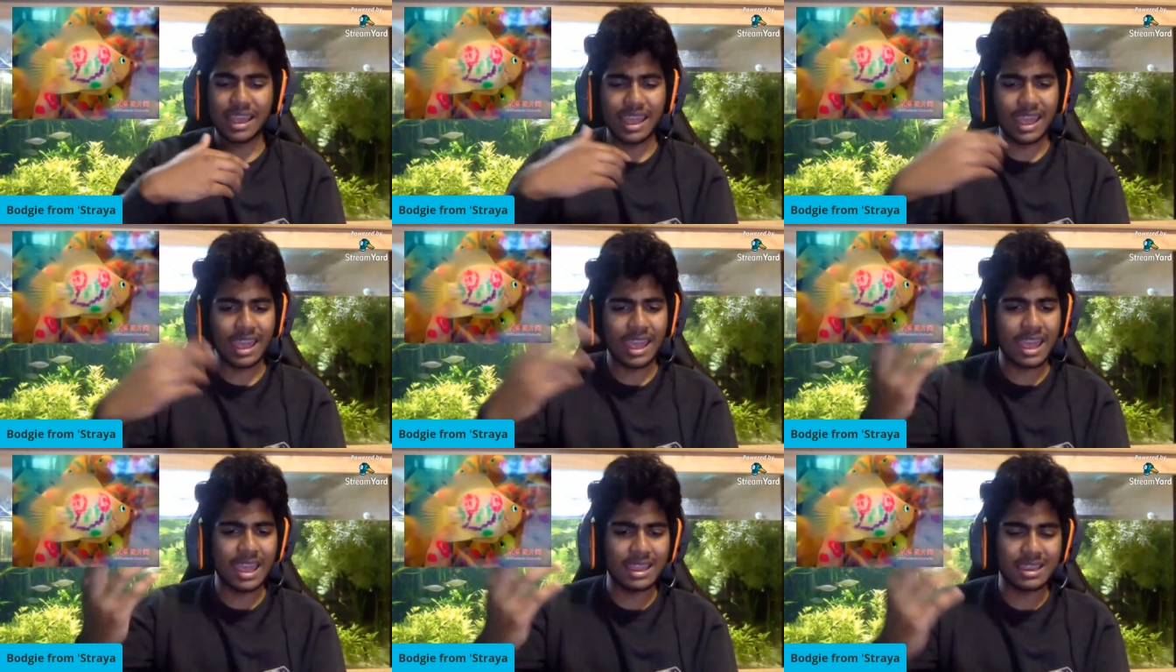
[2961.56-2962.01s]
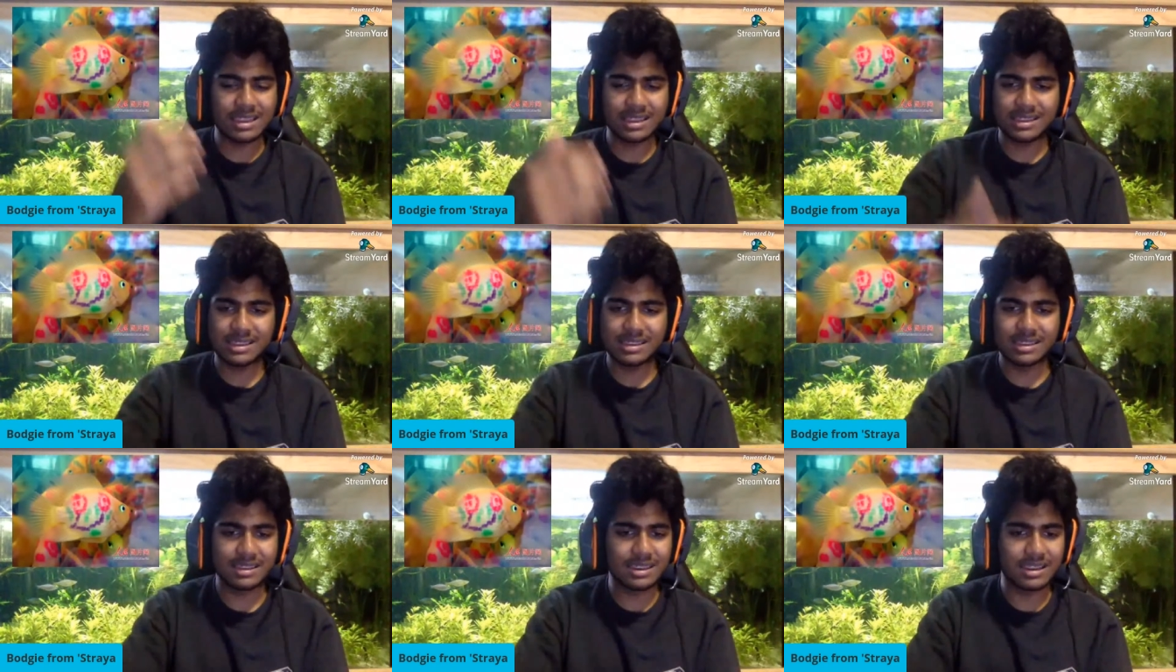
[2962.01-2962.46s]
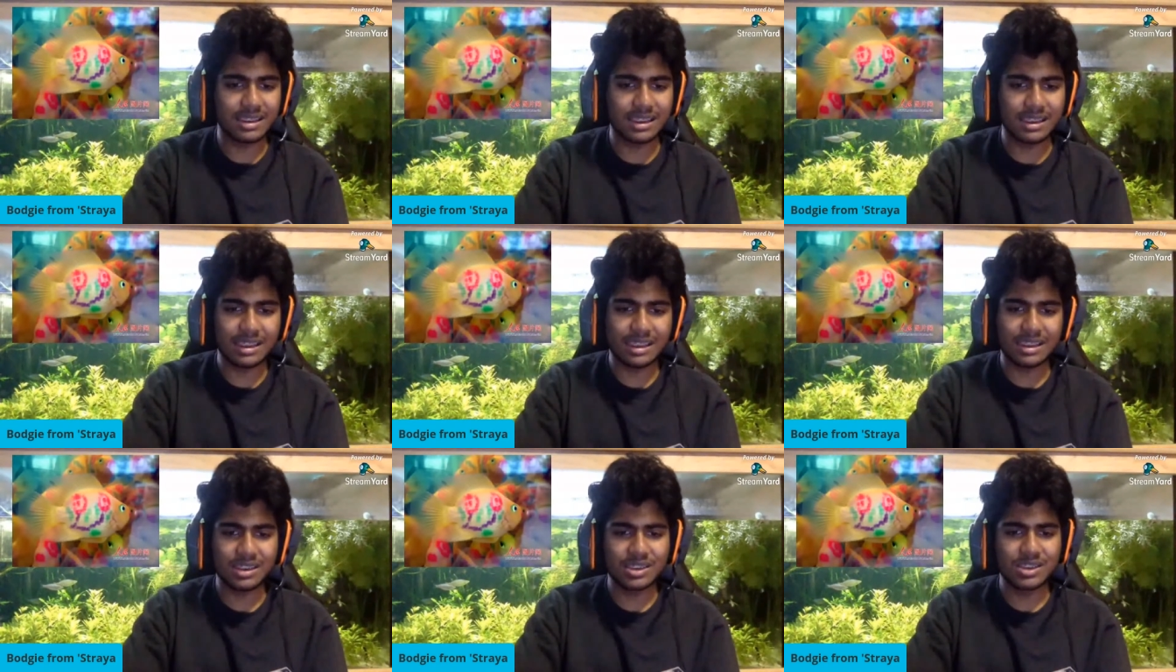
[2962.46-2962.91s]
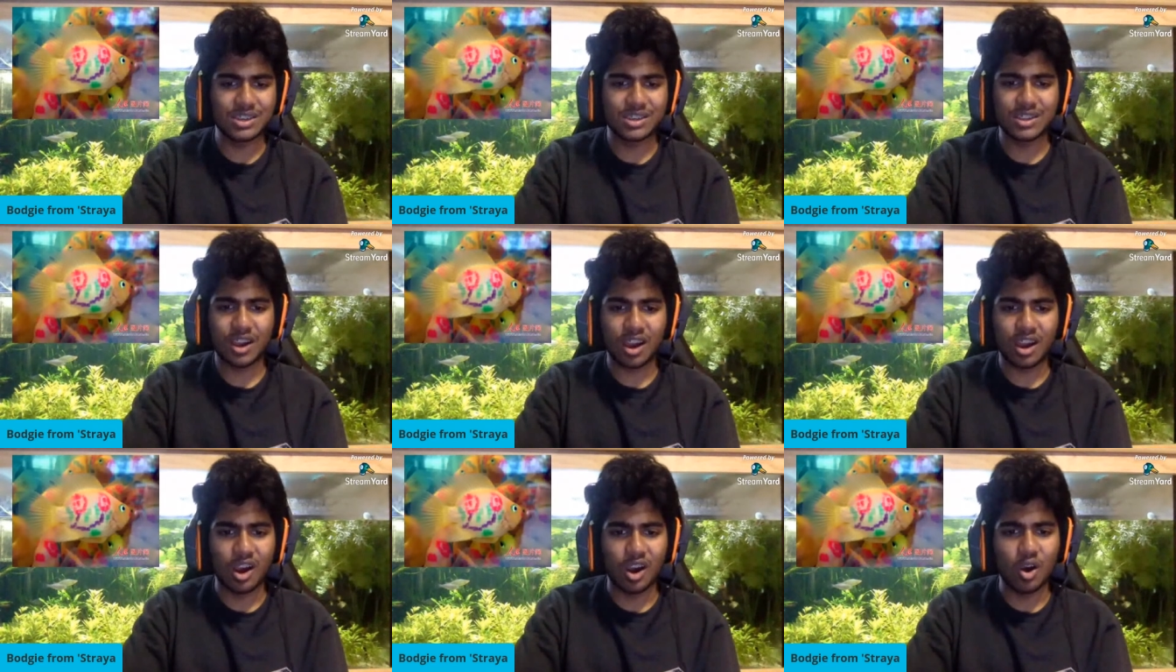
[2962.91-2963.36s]
and just a
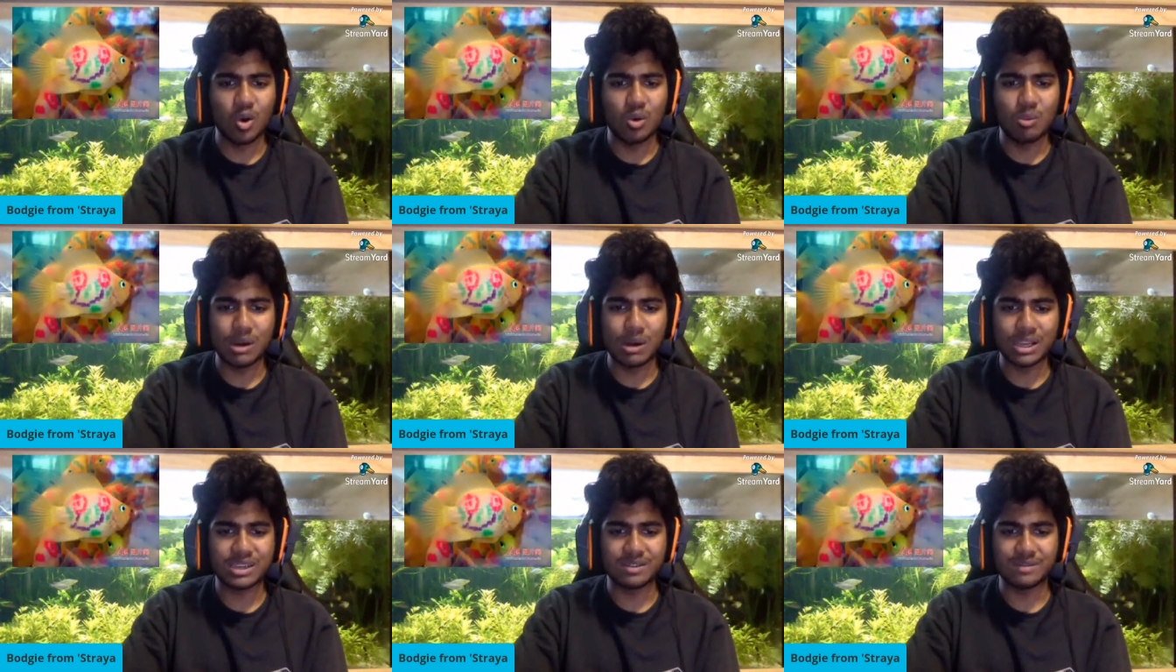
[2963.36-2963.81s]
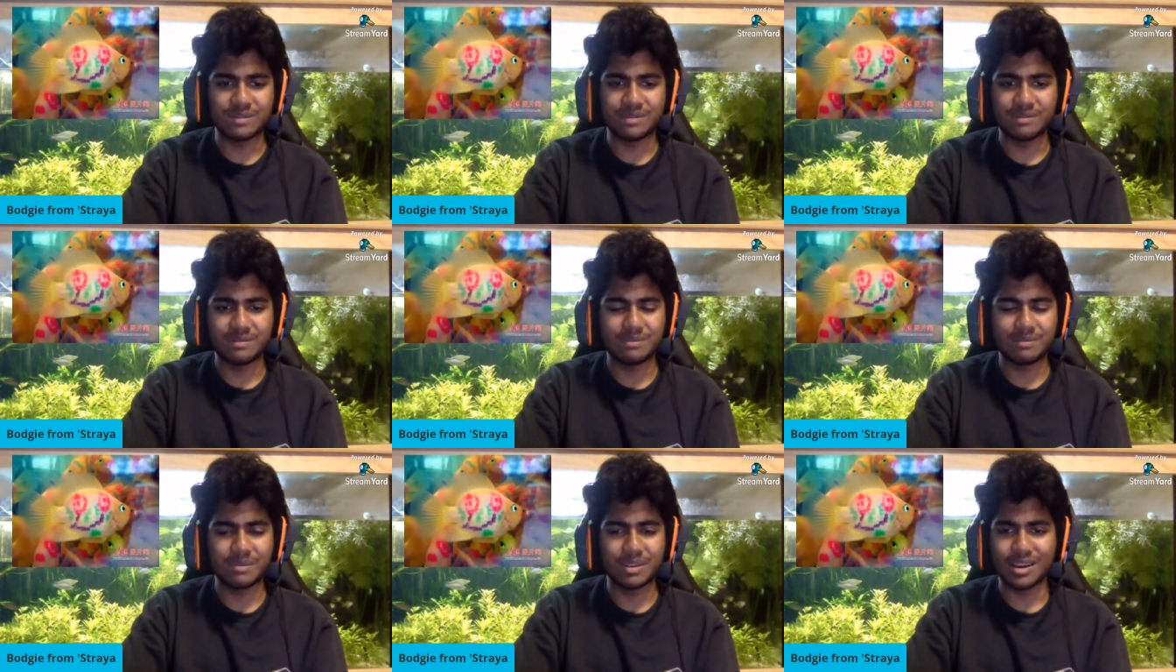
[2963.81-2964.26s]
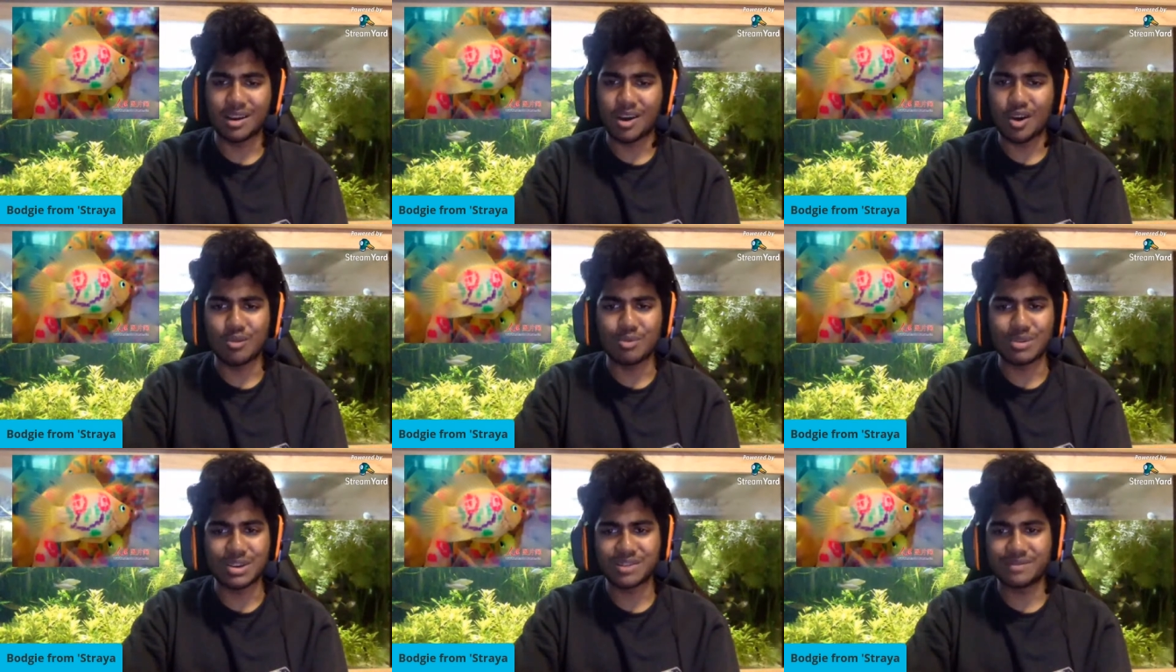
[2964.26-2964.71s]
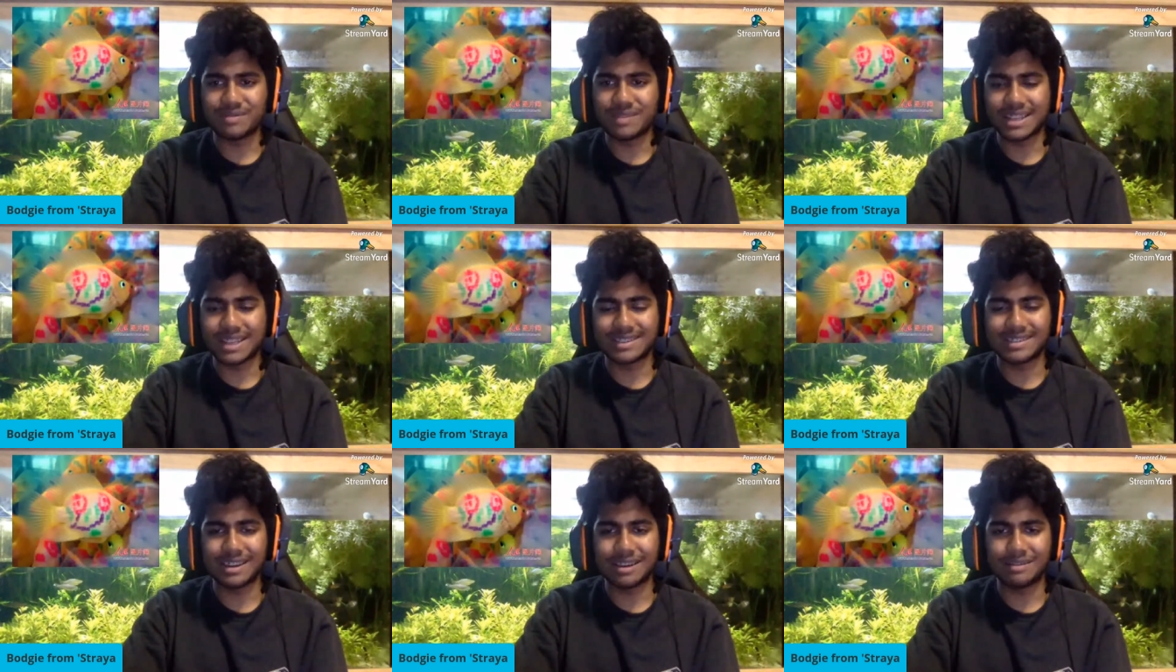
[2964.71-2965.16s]
whole bunch of whole bunch of
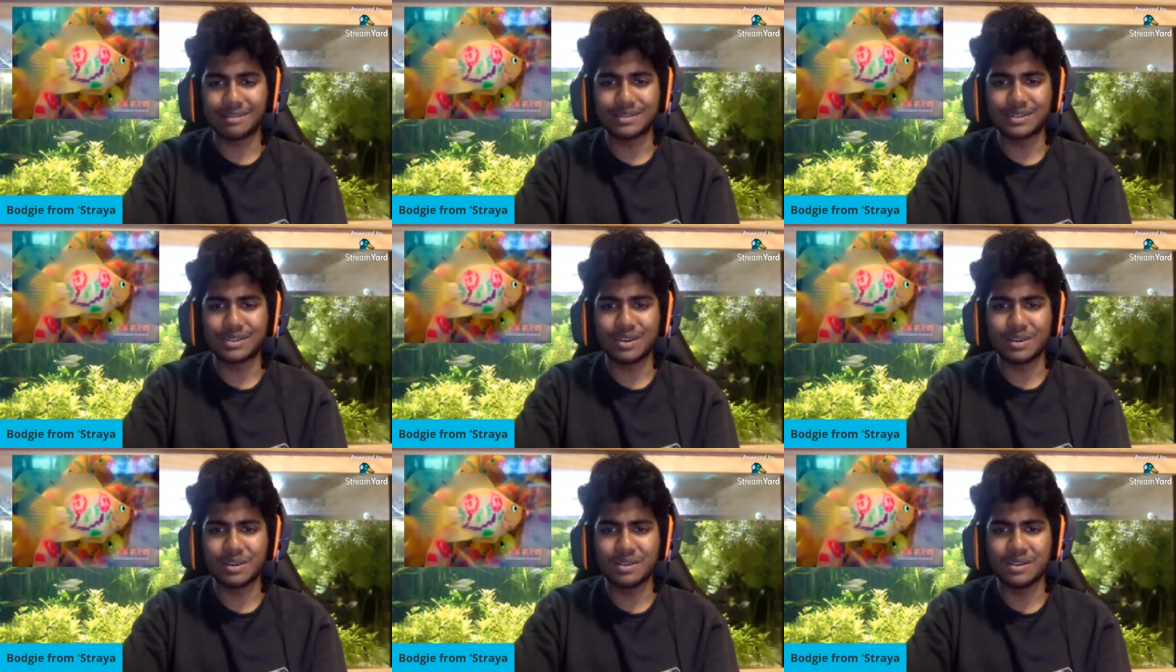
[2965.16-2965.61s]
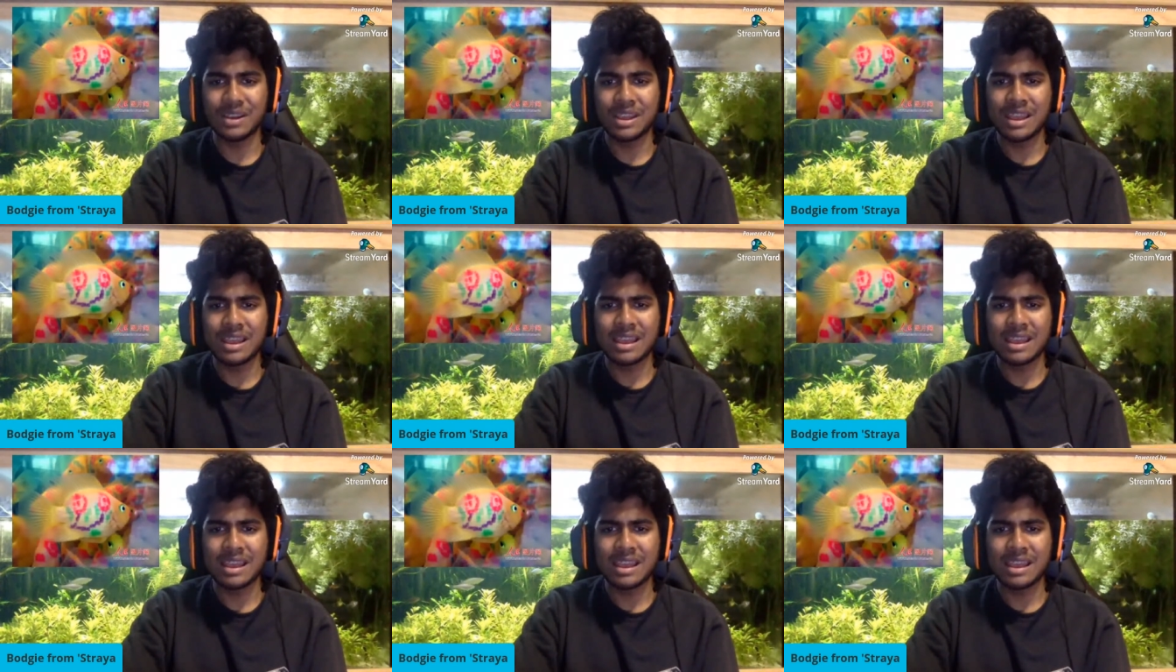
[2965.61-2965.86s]
that stuff. So